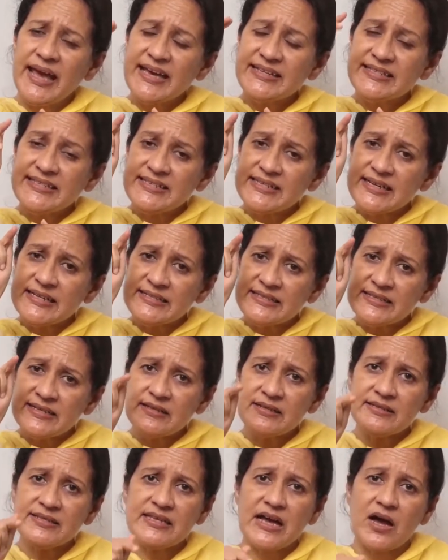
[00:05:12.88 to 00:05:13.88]
Extends
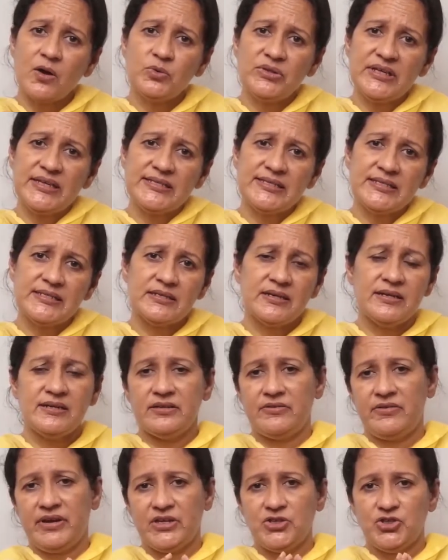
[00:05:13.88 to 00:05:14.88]
in the
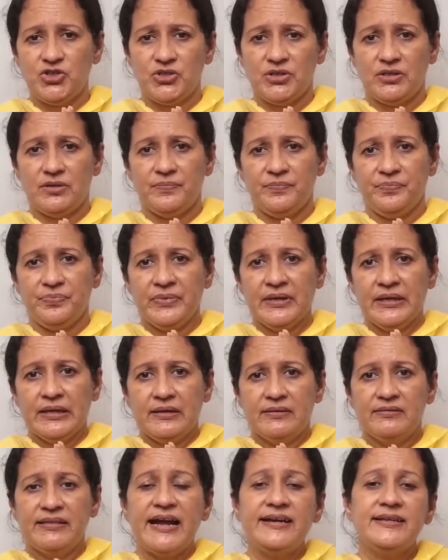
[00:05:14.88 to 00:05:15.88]
southeastern direction,
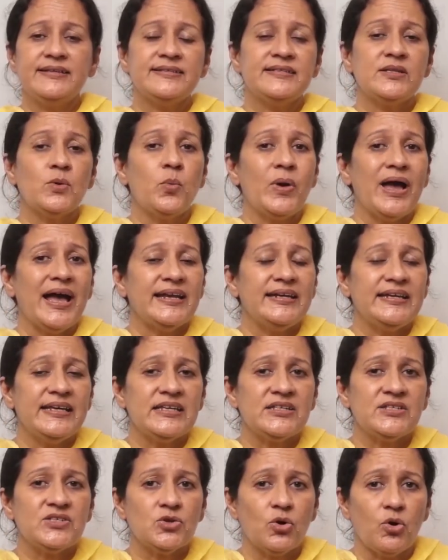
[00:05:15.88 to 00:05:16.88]
that is the
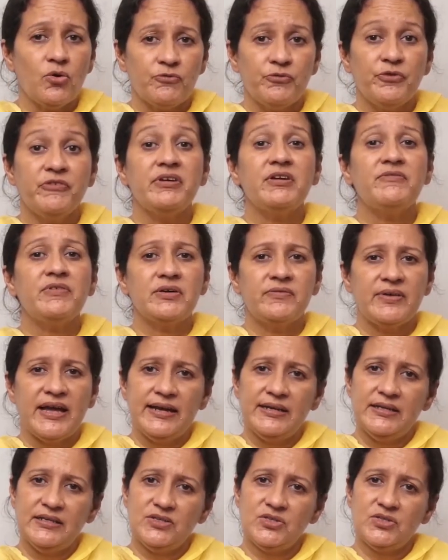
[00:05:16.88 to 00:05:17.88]
river
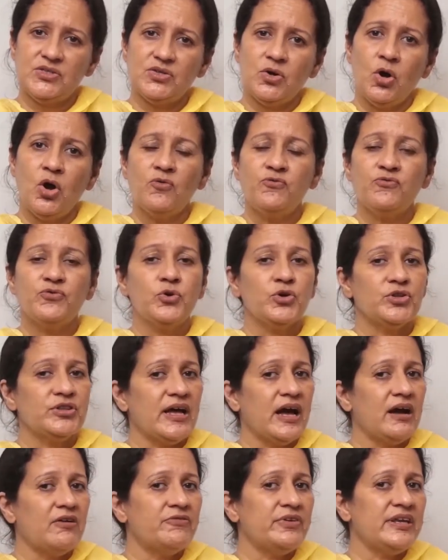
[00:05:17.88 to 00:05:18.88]
valleys of
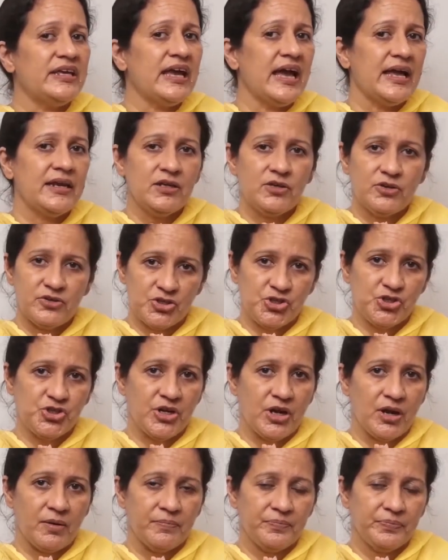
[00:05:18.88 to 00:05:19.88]
Godavari and
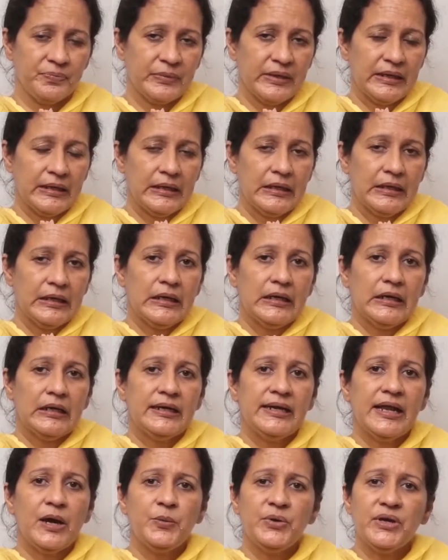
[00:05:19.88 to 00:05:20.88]
Krishna.
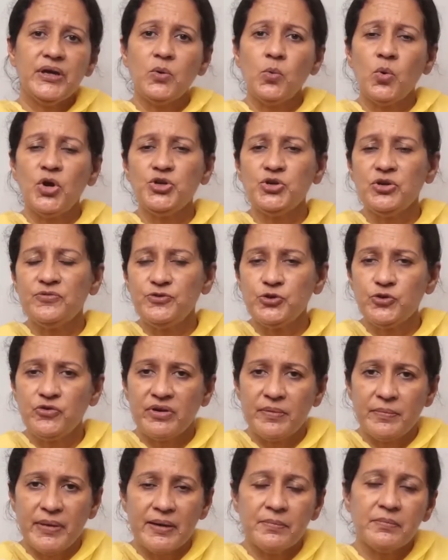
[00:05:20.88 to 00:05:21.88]
Now here what you have to
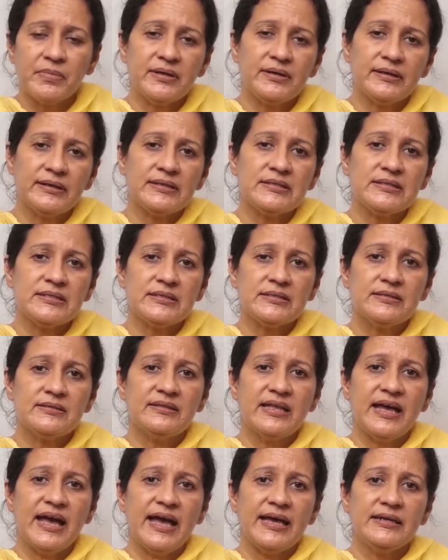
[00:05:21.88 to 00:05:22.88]
remember is
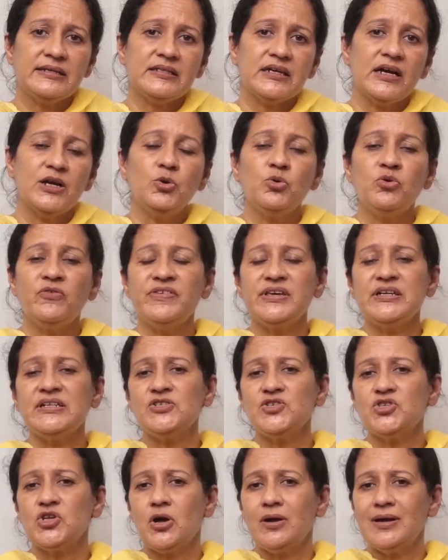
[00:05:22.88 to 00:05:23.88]
that
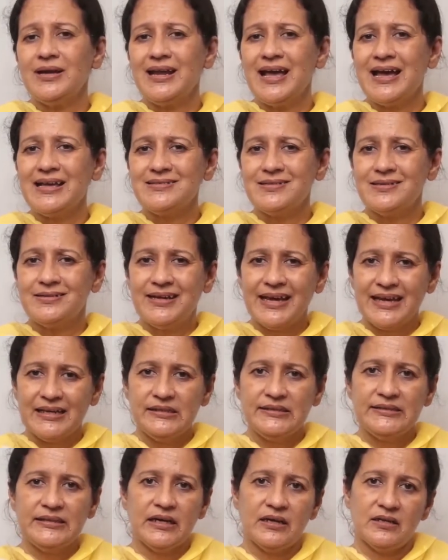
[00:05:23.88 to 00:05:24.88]
alluvial soil has
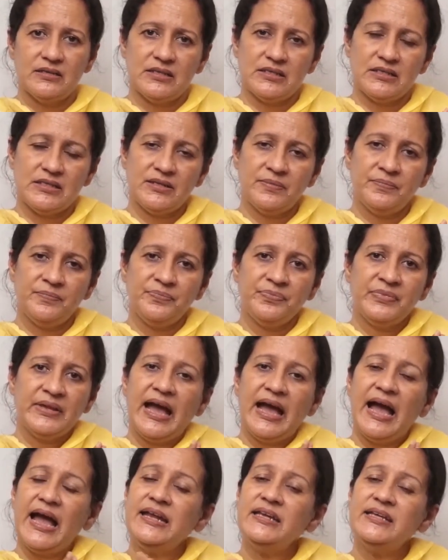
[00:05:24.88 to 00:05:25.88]
deltas
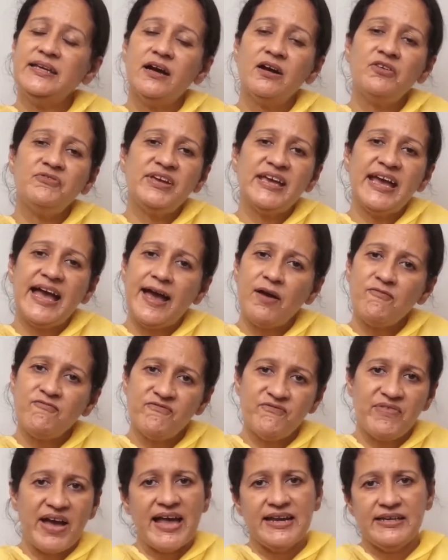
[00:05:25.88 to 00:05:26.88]
and here we have
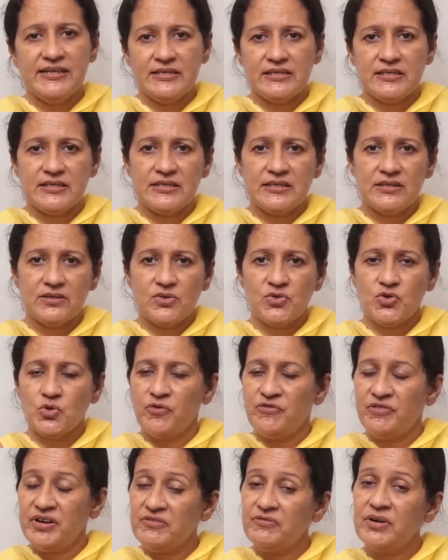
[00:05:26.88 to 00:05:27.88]
valleys.
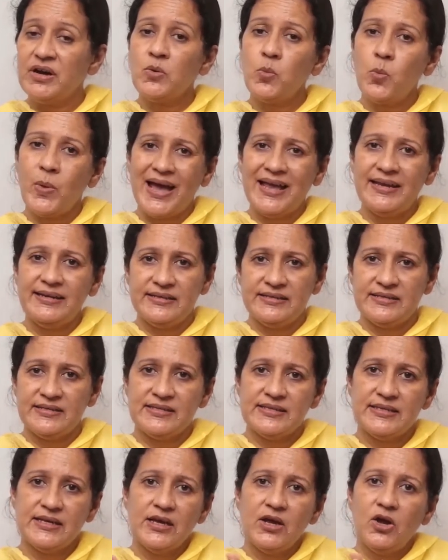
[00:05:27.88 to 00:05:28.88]
So river
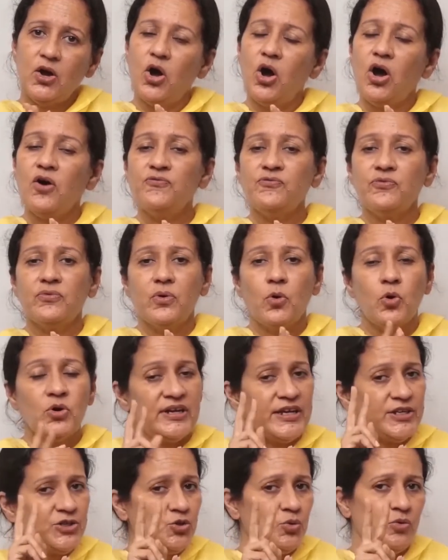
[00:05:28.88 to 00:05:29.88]
valleys of
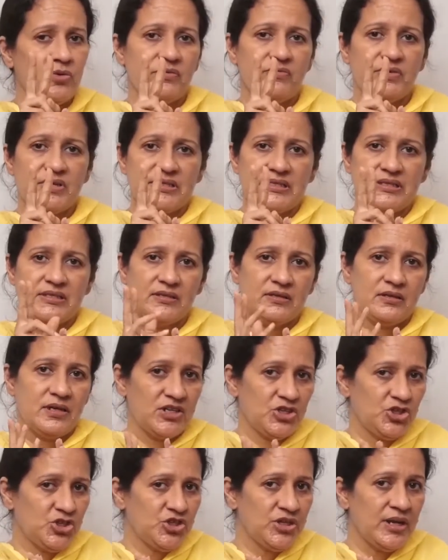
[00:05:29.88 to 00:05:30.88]
only two rivers,
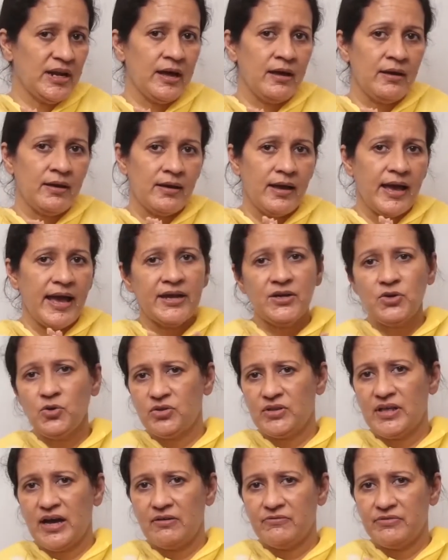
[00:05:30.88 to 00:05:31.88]
Krishna
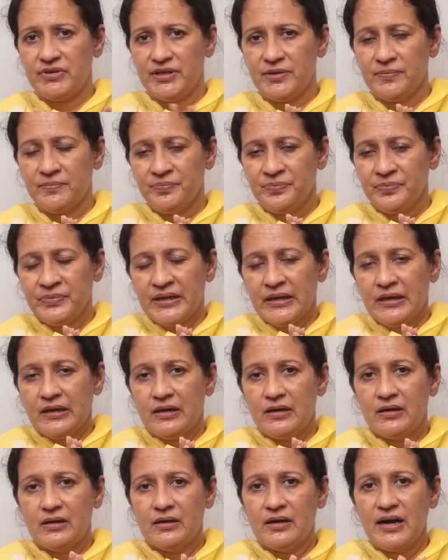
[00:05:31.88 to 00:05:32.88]
and Godavari.
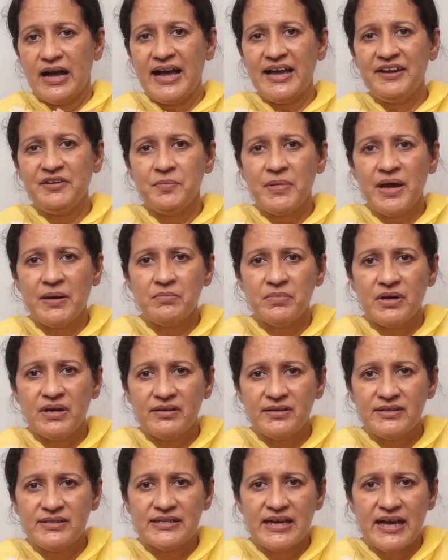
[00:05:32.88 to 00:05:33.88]
I
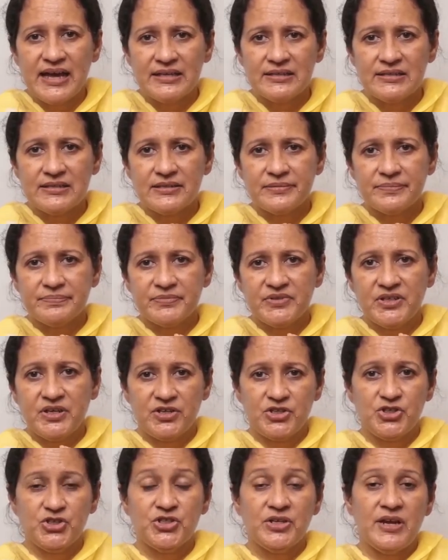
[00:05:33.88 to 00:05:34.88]
remember it as
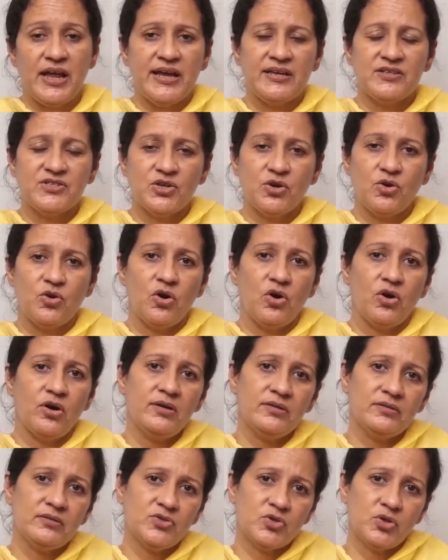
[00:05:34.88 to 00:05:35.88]
Krishna is a
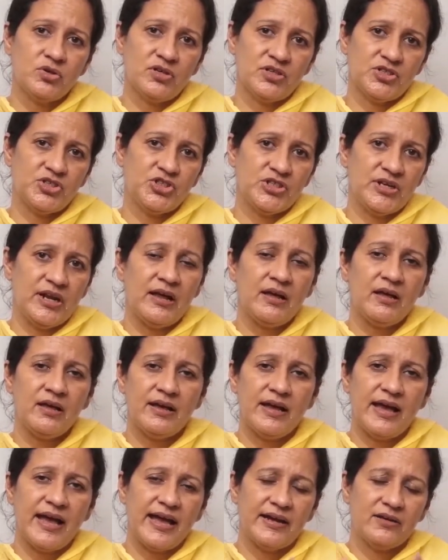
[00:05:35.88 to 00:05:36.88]
god, so
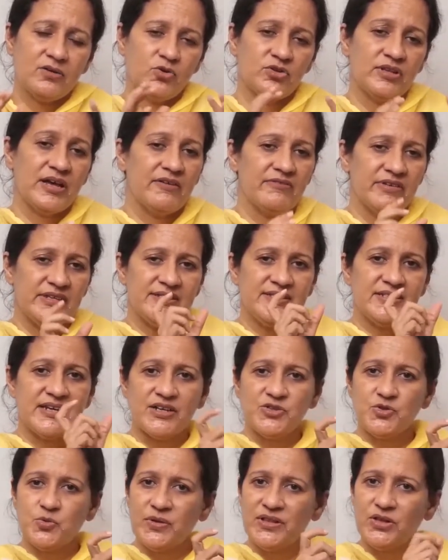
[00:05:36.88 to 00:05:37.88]
Krishna, and Godavari
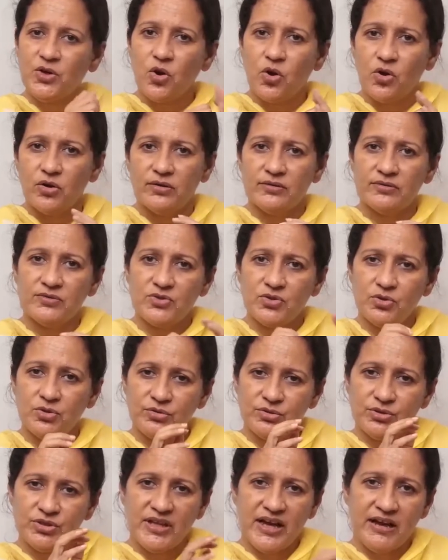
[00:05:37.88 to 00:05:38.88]
starts with god,
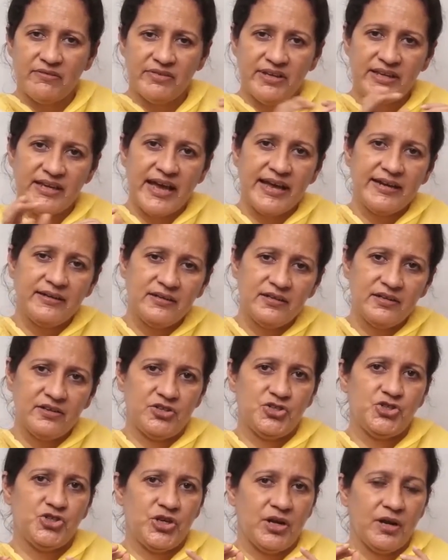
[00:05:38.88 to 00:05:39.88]
so Godavari and
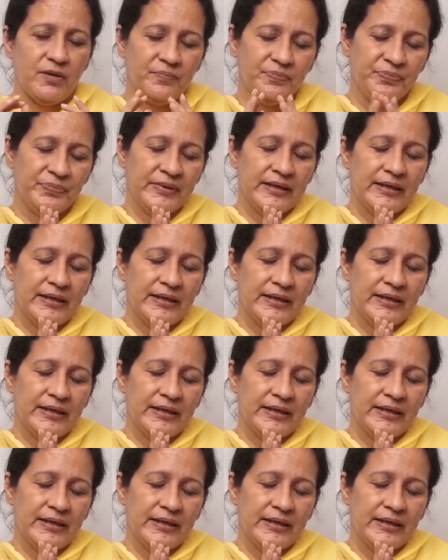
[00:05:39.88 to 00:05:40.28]
Krishna,